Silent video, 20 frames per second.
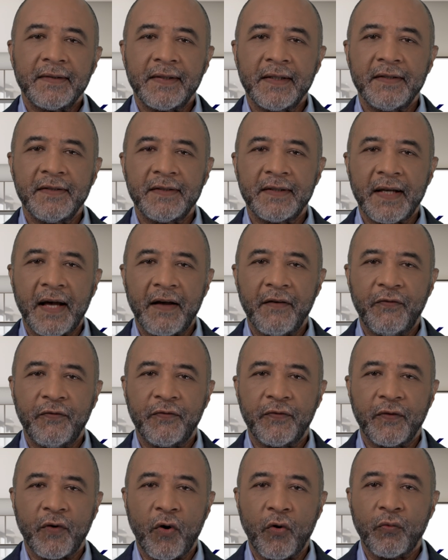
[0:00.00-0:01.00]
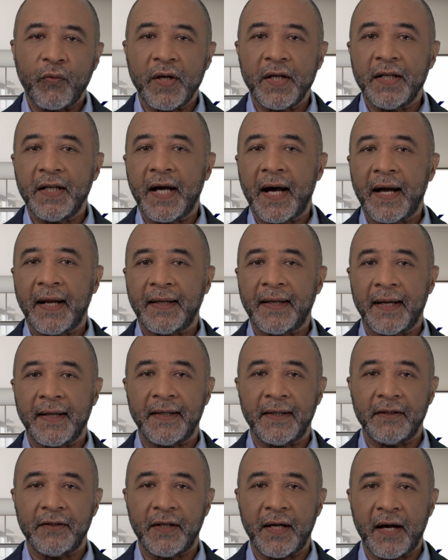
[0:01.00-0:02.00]
since I've already
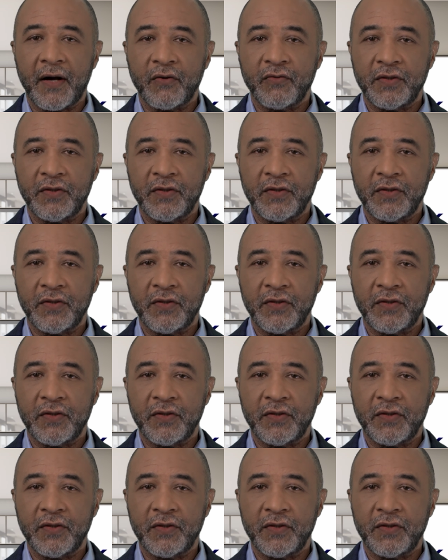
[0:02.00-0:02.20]
highlighted the